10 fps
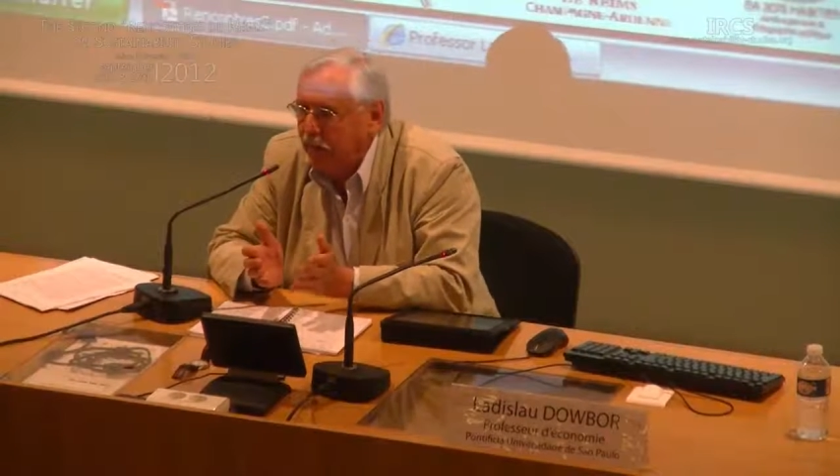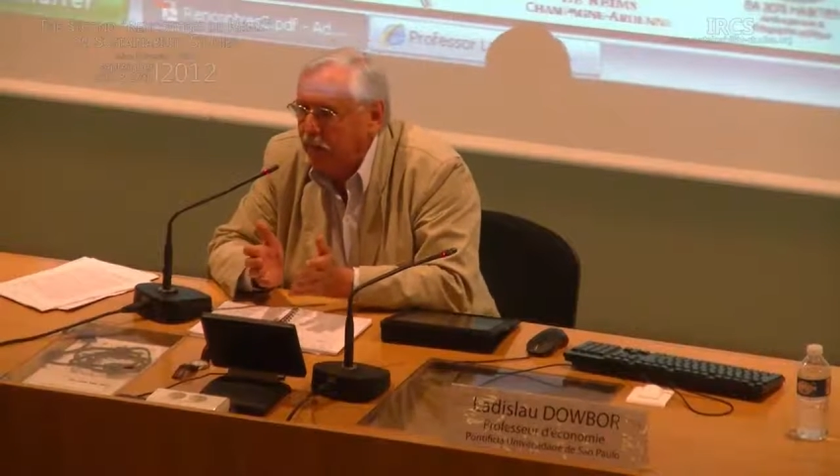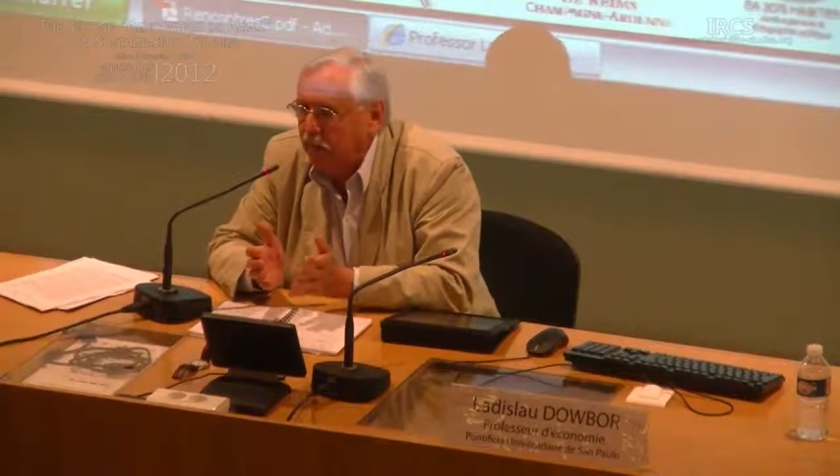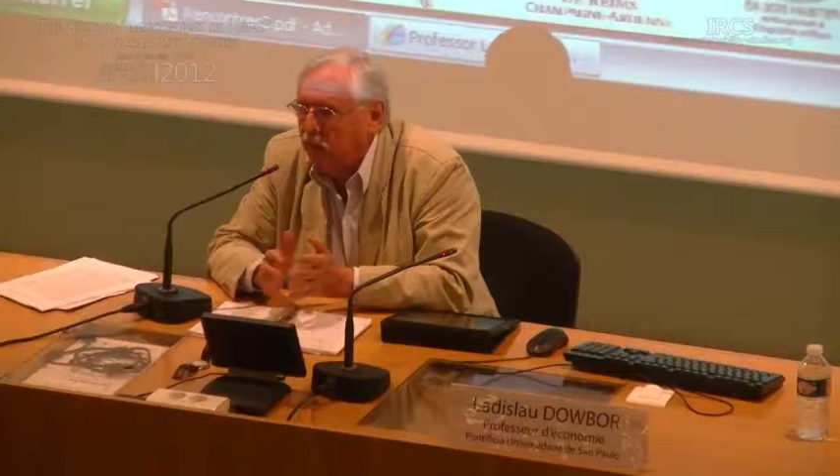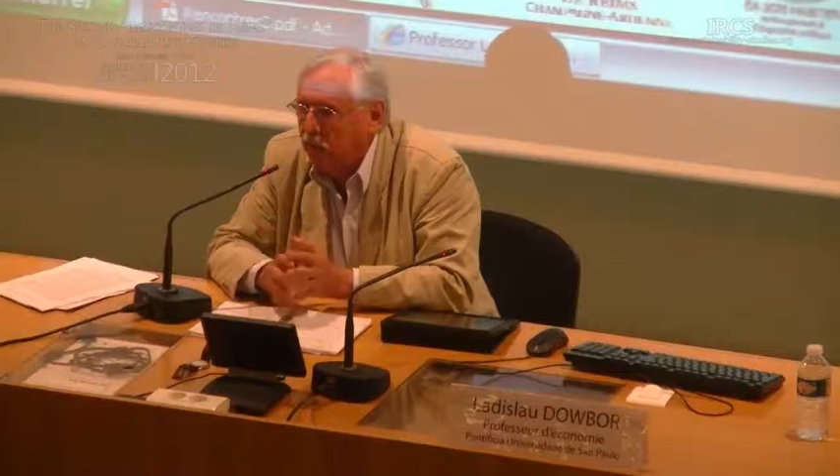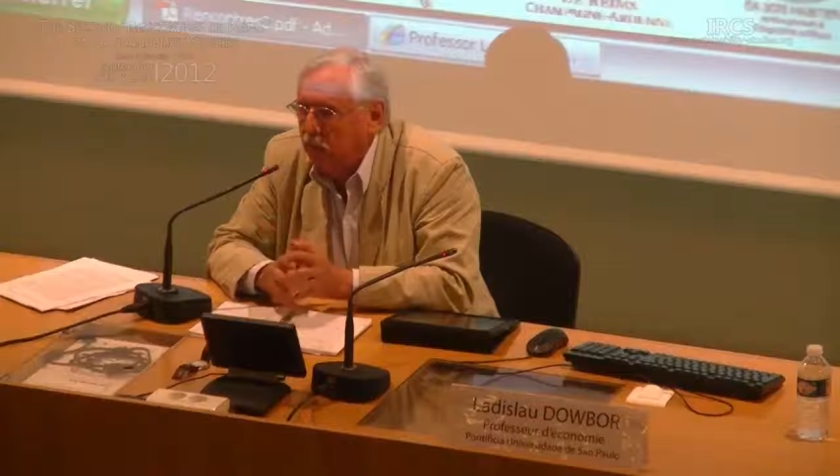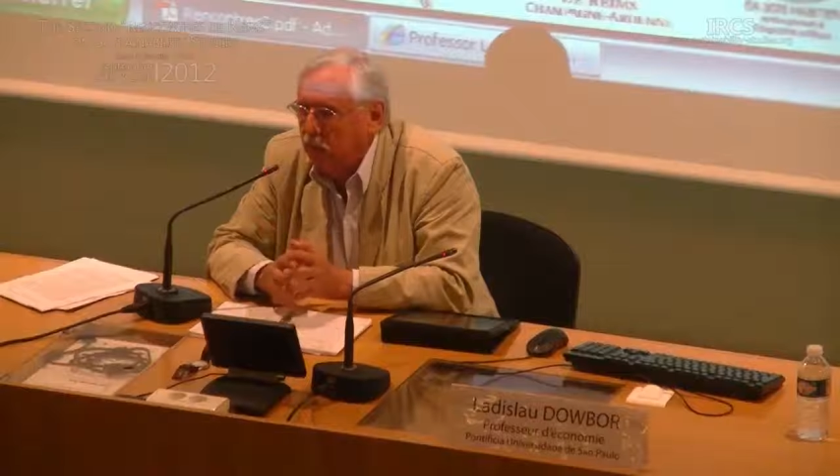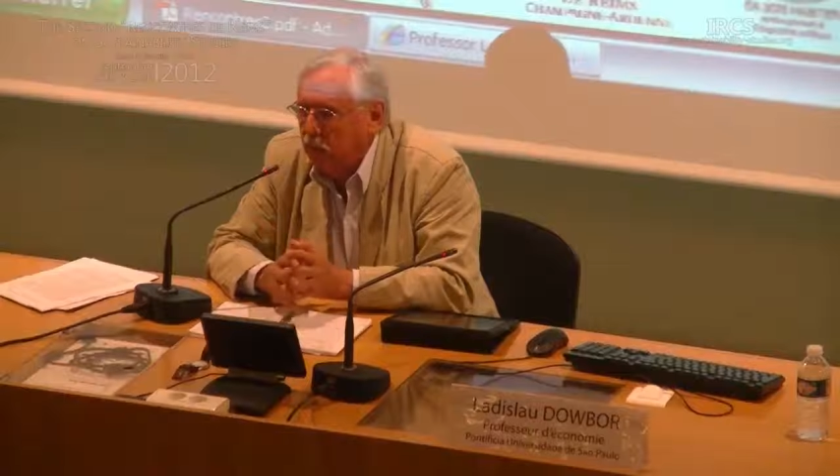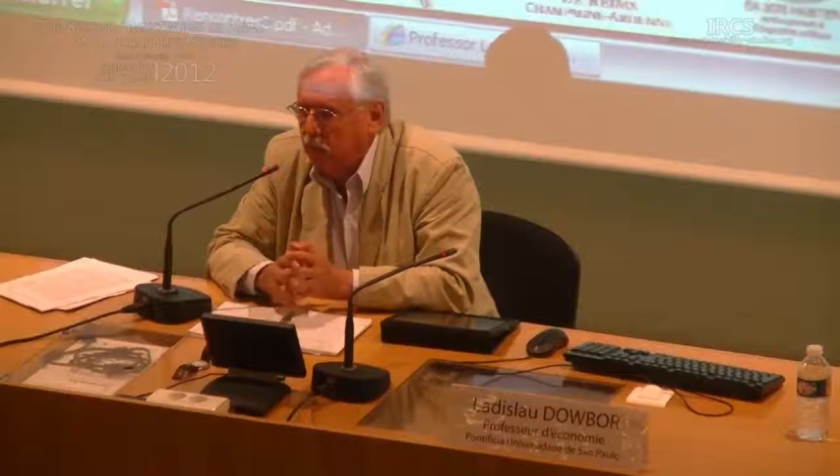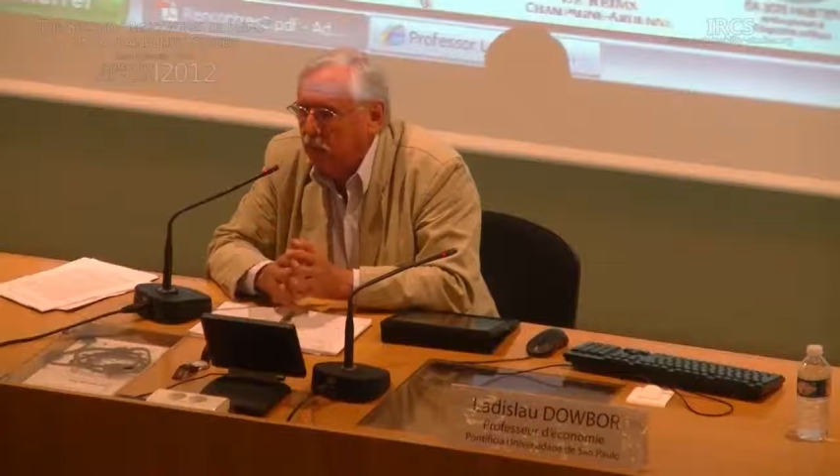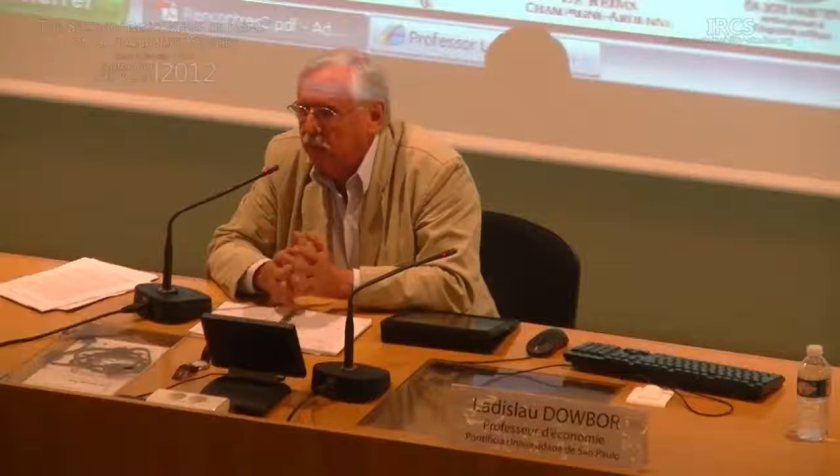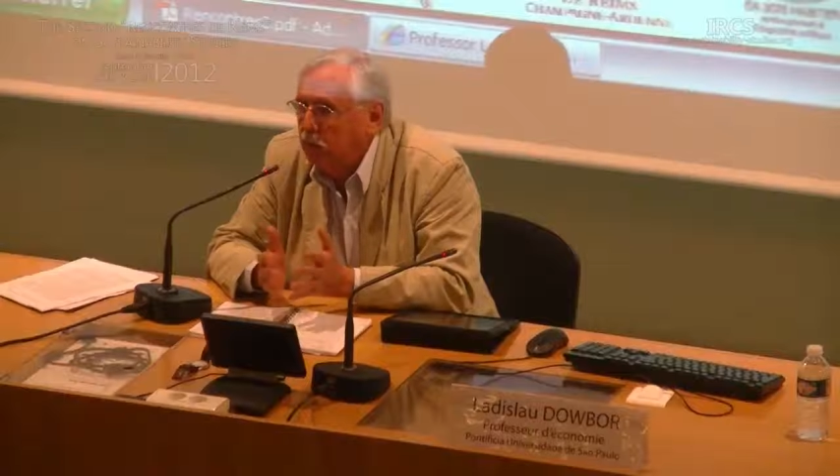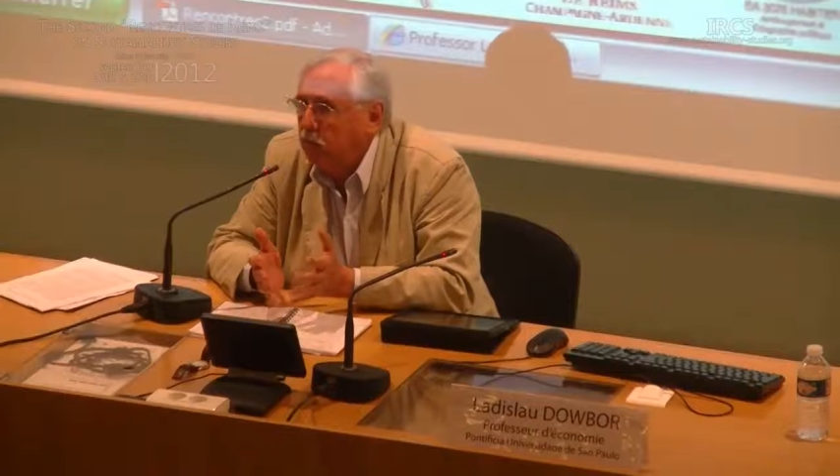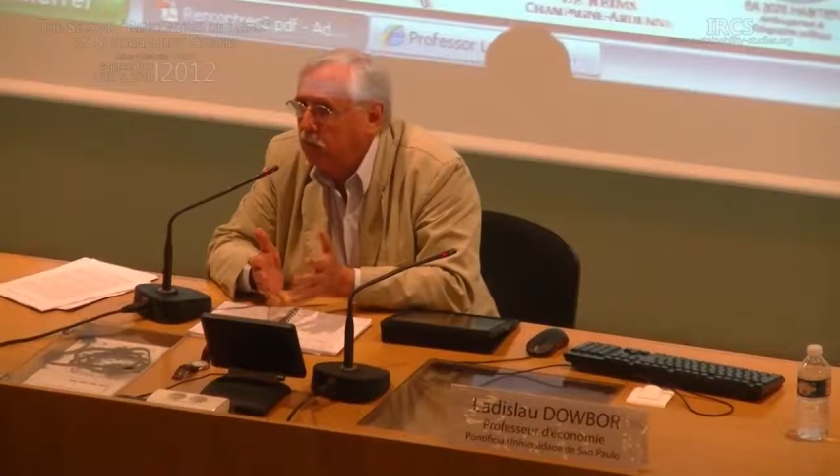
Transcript: care of. But they were